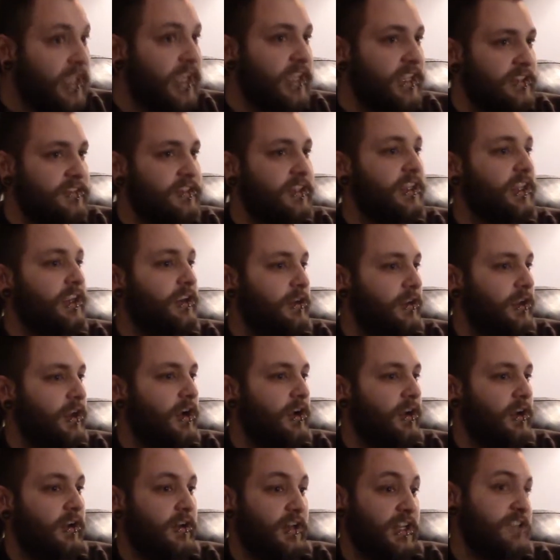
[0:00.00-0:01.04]
Yeah, he's a year
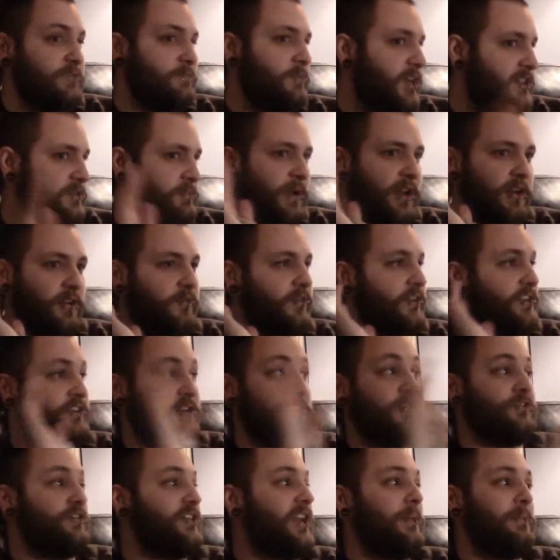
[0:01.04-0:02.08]
younger. He's in much better
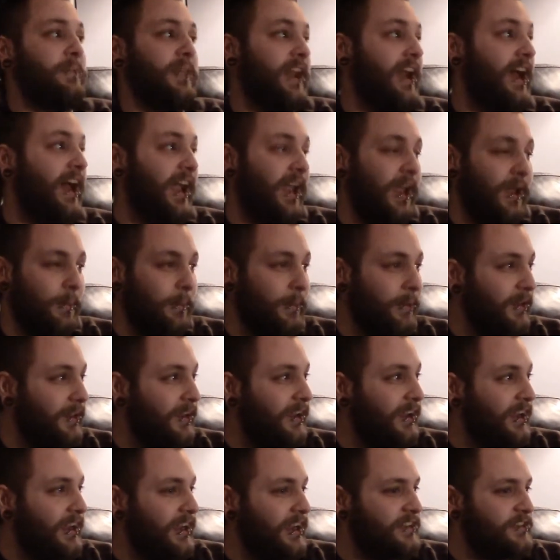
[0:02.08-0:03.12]
physical shape than I am.
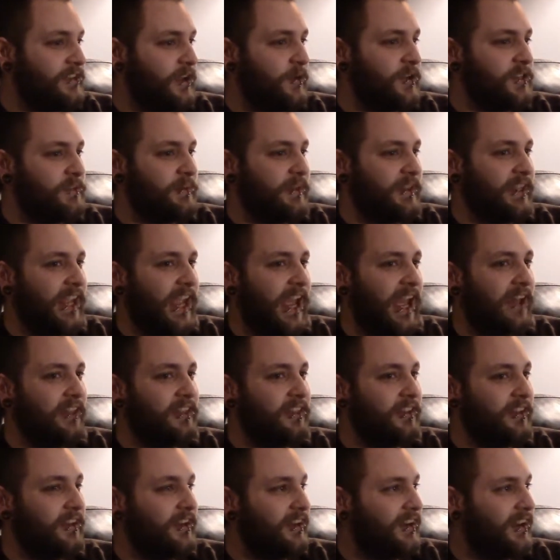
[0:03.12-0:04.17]
He's always been the
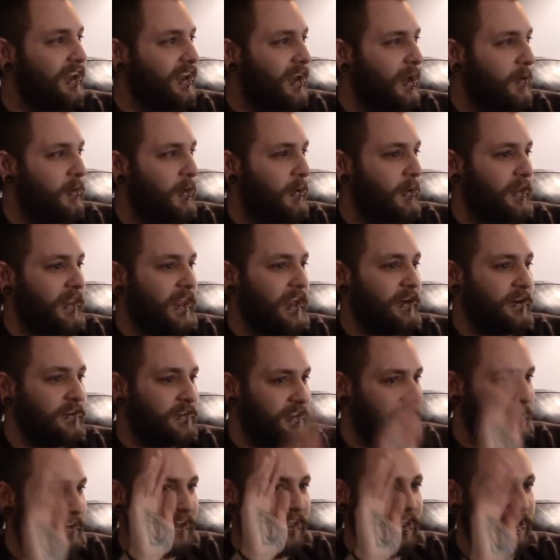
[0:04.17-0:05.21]
athlete. I'm the one that hurt
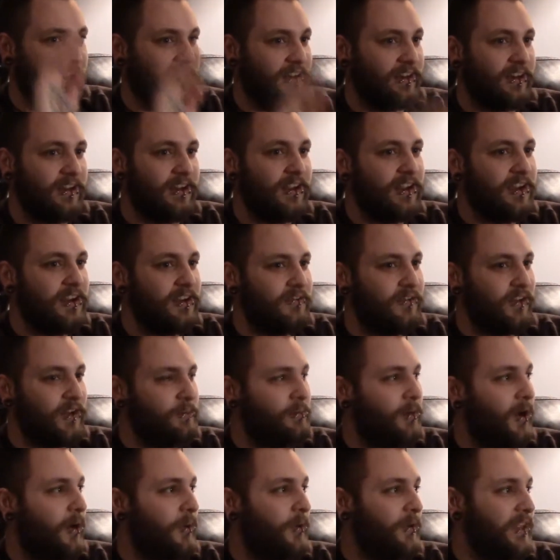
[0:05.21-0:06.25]
their knee in
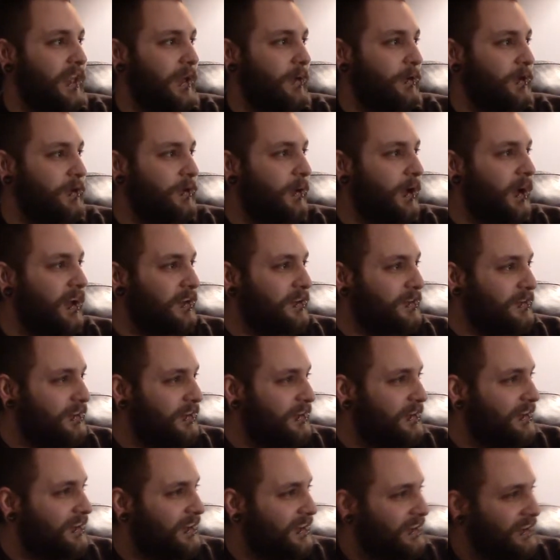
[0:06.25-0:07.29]
football when they were 12.